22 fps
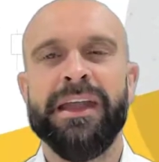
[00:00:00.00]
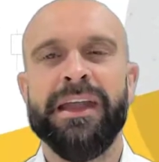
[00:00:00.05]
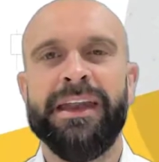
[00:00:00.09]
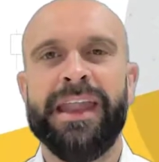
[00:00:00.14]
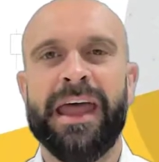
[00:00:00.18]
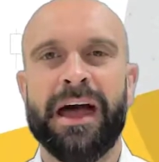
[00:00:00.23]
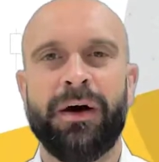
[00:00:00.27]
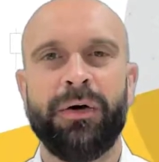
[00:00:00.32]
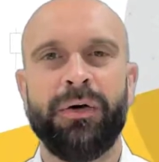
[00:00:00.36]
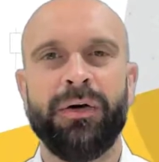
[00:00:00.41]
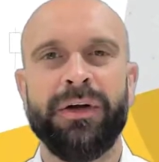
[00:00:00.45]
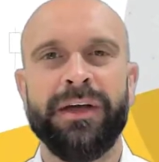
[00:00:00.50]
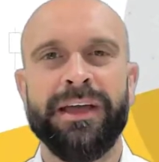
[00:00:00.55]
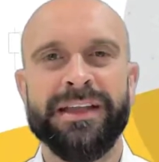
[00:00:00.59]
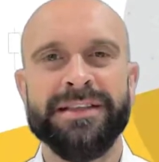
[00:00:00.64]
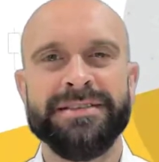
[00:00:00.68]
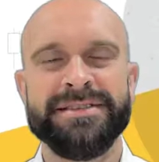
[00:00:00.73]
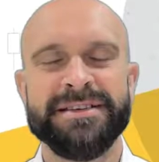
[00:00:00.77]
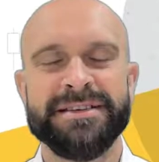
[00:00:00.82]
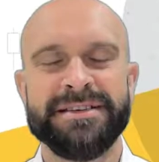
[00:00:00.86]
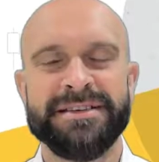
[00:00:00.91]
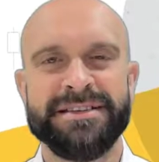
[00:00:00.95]
Now,
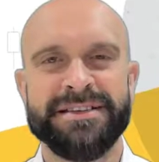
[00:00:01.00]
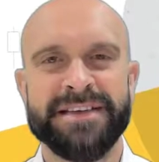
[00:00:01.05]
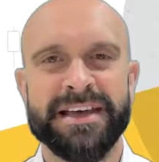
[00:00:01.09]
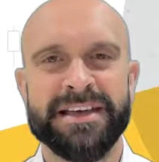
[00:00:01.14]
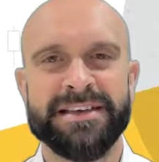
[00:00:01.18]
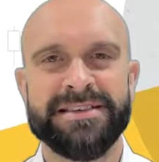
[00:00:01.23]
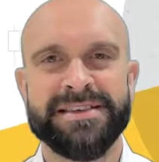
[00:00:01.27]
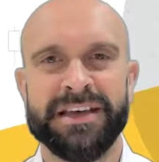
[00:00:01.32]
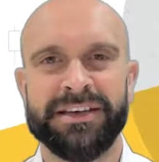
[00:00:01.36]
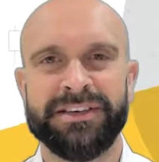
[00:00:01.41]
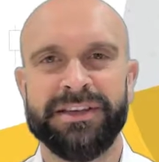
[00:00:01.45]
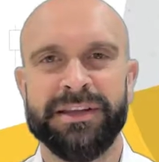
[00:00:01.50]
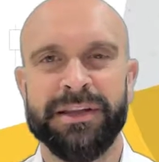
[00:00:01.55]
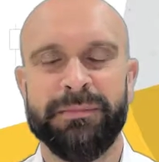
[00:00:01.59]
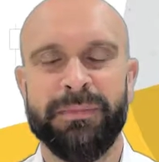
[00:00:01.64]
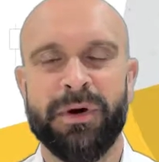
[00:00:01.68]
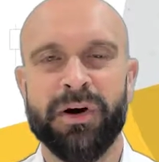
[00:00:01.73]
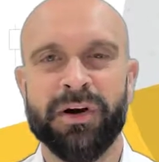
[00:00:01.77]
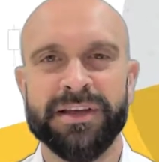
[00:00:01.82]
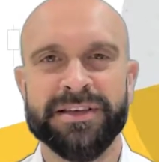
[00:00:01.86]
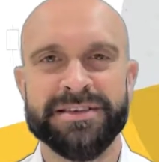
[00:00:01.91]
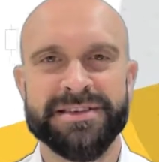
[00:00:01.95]
into today's session, the
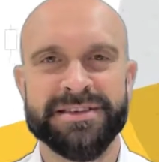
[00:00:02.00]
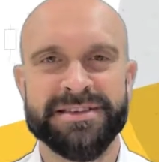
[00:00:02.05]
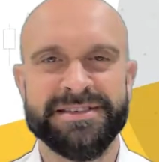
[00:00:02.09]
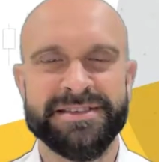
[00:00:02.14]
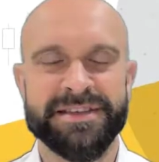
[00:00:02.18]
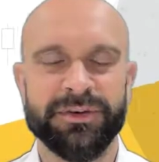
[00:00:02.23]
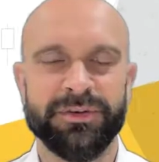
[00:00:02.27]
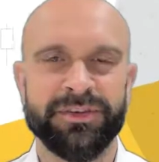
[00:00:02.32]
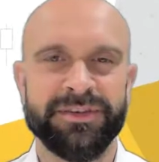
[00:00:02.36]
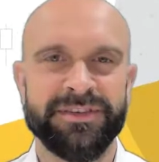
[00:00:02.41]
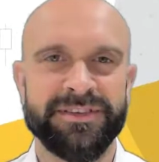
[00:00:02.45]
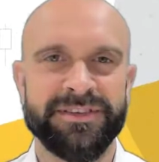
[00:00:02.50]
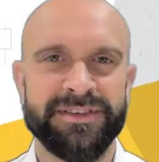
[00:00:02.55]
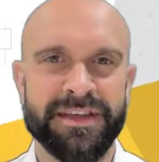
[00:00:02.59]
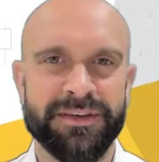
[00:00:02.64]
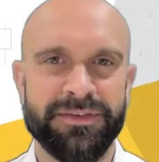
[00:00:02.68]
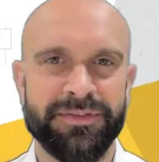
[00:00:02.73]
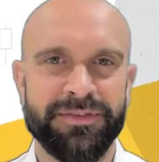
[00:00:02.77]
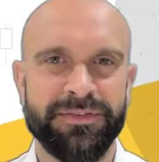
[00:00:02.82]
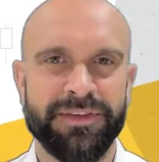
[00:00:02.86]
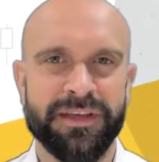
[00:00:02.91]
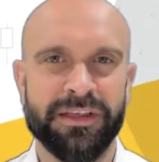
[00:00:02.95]
markets are still
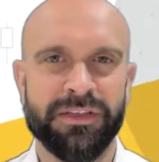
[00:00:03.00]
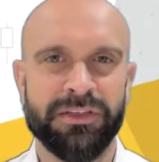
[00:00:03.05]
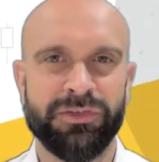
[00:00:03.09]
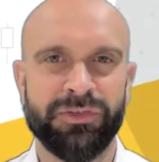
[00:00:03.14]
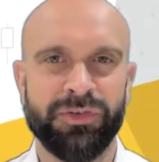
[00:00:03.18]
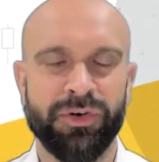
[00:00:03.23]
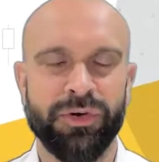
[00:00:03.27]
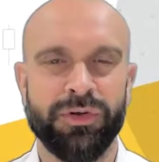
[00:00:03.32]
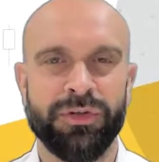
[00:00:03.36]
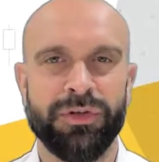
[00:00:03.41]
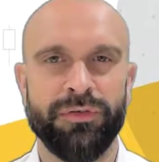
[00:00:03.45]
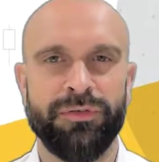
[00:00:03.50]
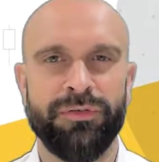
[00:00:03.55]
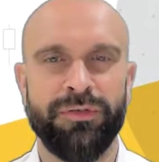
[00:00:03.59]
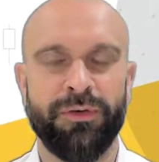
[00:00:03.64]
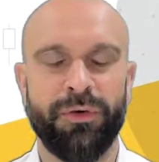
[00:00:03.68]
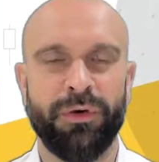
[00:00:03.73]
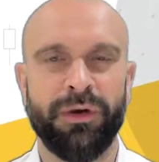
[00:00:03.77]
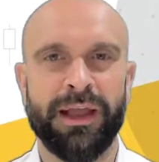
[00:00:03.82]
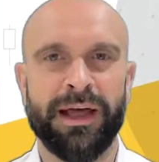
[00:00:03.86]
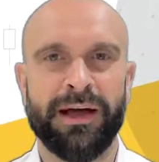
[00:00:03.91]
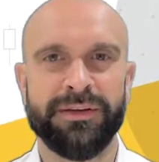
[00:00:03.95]
sifting through the
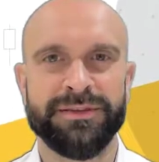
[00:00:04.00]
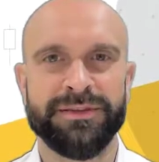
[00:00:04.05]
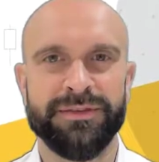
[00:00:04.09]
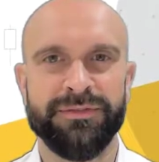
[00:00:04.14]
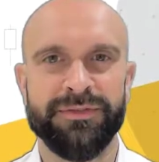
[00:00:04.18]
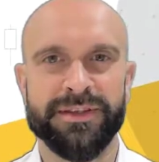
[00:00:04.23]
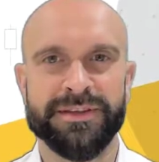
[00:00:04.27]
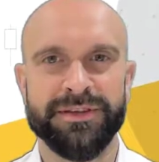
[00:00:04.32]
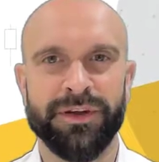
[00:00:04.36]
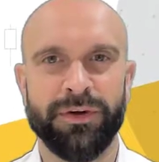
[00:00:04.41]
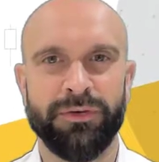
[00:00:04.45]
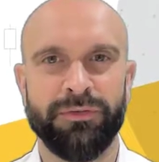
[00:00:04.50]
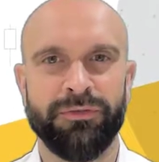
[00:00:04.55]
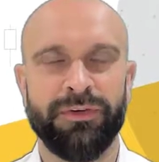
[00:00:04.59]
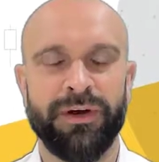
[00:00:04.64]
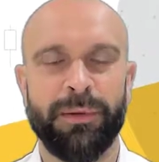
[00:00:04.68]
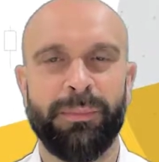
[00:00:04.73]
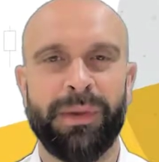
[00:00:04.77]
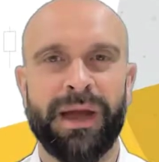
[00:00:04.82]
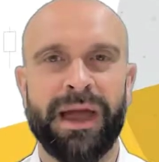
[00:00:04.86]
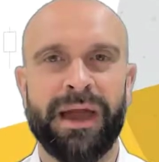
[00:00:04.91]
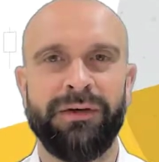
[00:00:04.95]
fallout of this
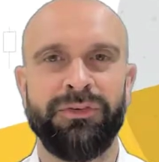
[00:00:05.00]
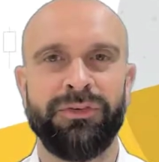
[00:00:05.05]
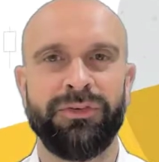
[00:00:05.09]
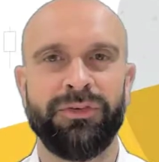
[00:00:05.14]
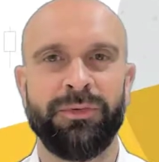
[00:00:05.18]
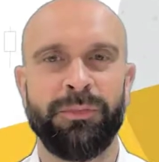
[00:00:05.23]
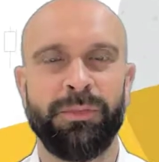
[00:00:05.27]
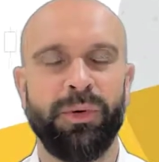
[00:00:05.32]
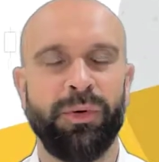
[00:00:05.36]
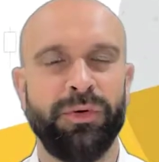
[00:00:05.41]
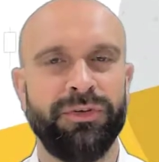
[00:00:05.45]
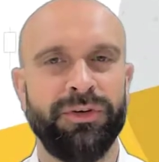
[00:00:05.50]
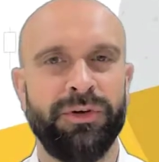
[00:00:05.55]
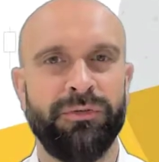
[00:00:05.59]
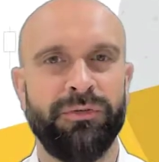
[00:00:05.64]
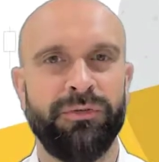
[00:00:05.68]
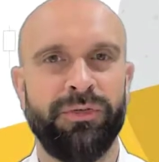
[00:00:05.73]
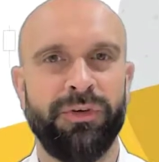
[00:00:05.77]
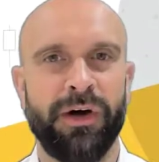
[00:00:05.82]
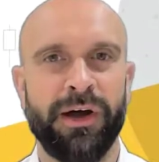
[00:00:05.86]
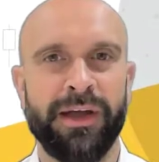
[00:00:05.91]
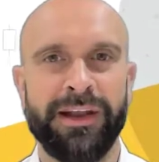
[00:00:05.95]
non-farm payrolls report
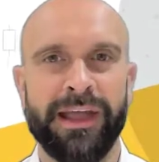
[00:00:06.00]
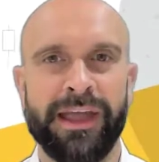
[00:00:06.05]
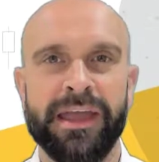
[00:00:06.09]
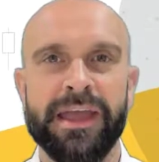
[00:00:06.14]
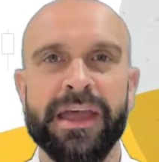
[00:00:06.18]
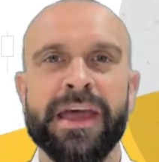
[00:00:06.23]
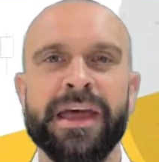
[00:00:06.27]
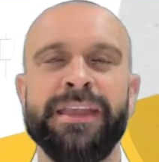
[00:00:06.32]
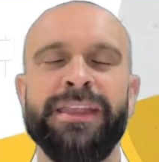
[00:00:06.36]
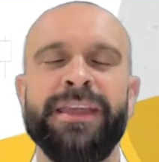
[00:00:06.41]
on Friday.